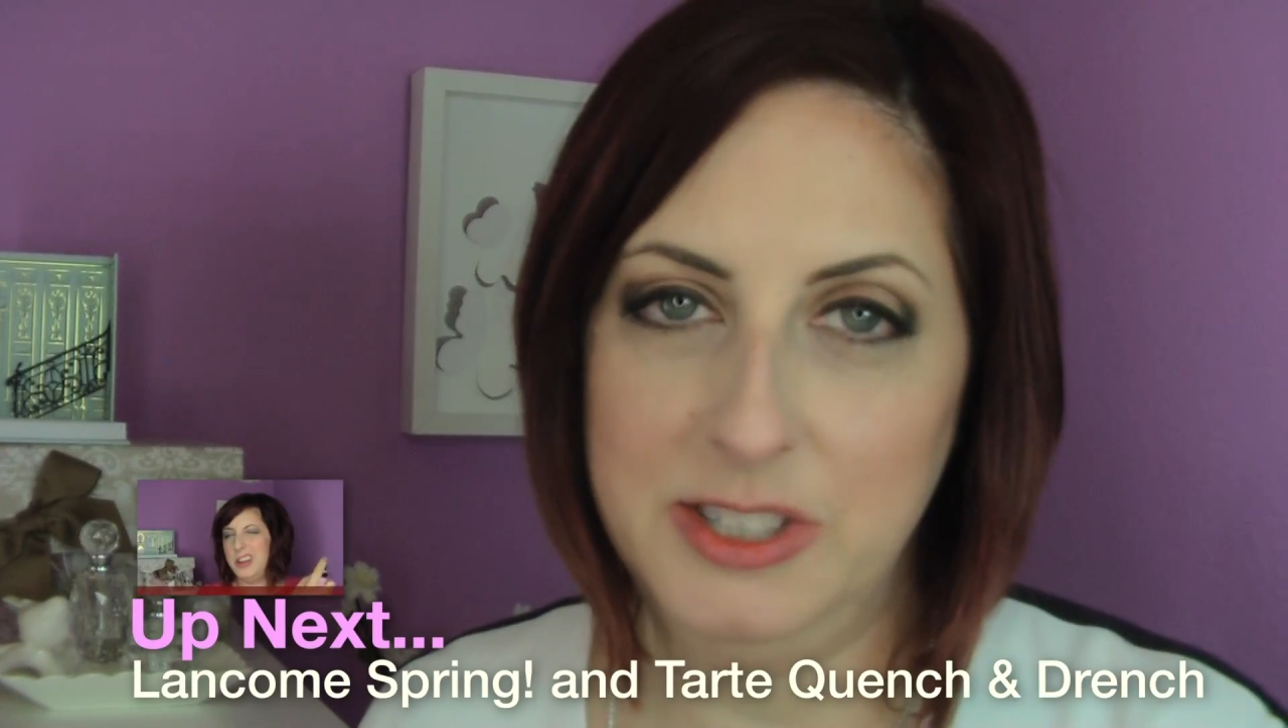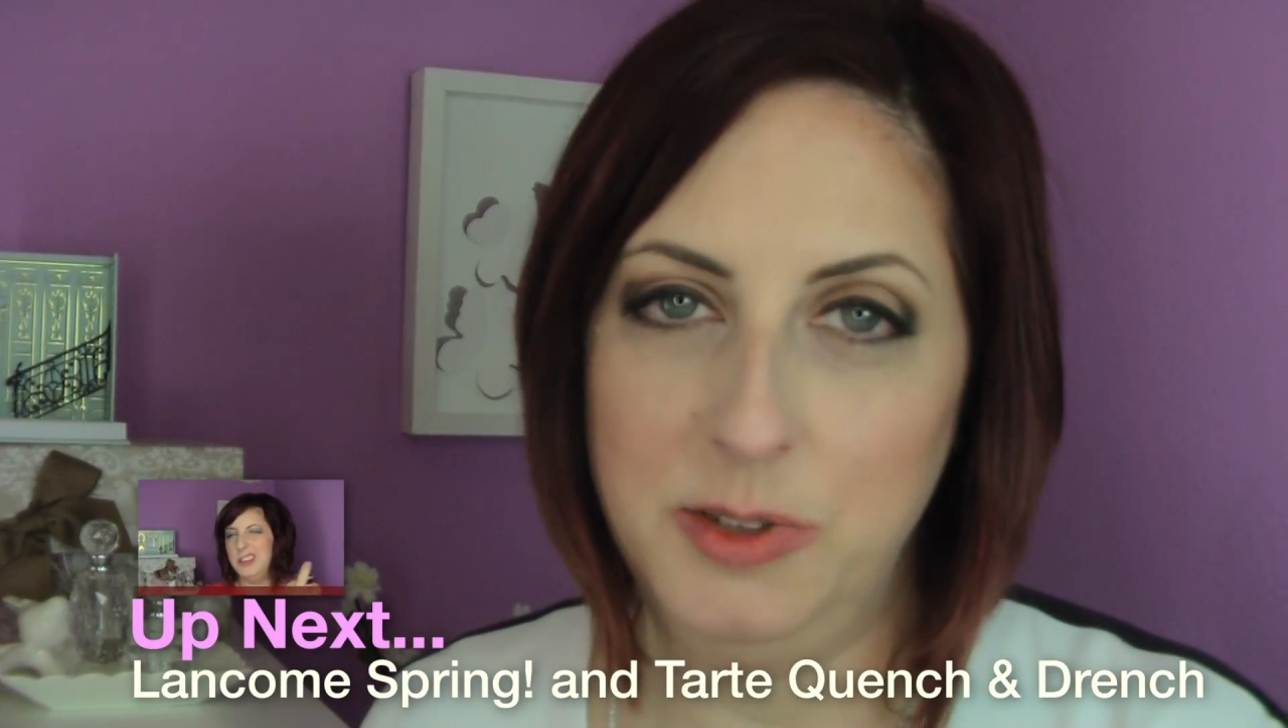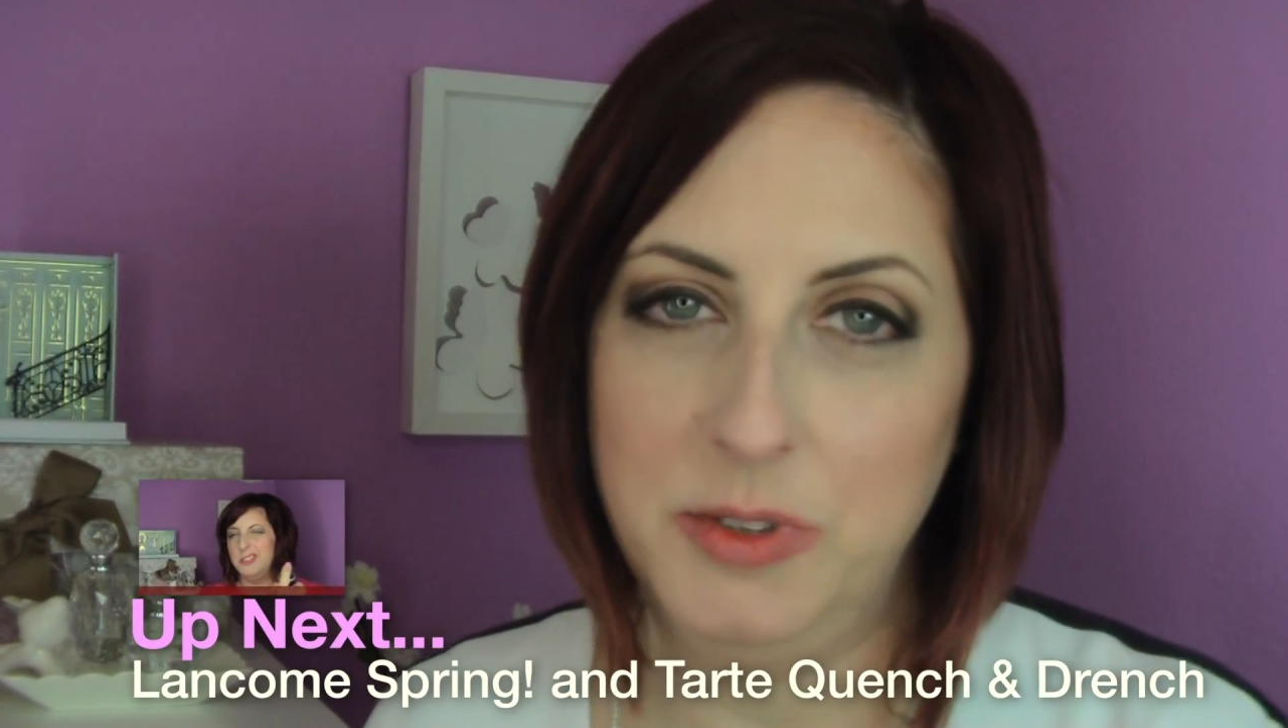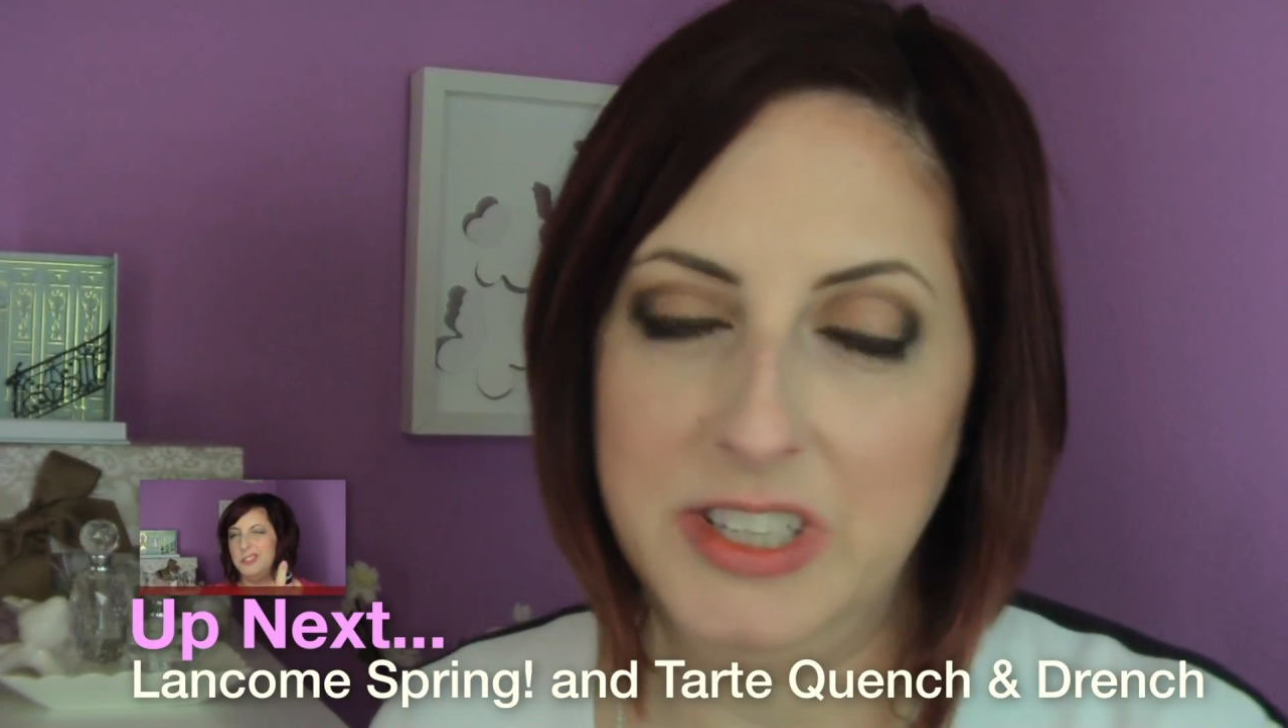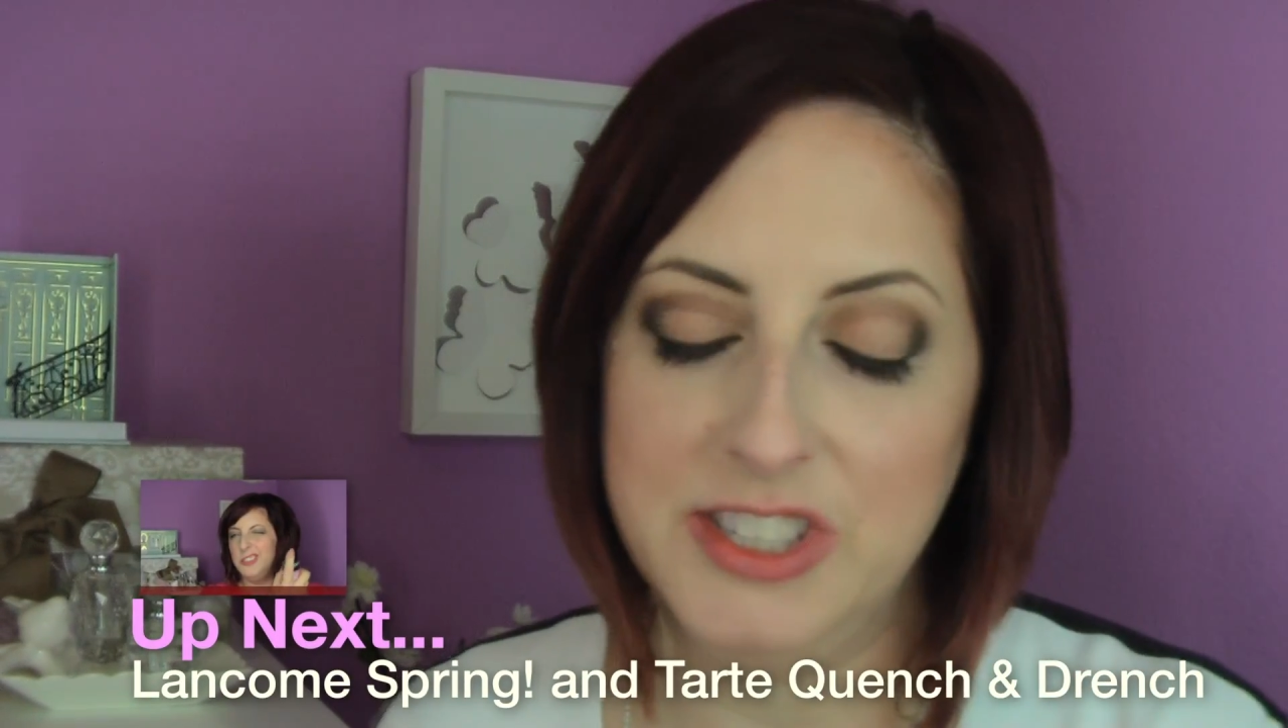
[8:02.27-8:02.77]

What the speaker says: to it.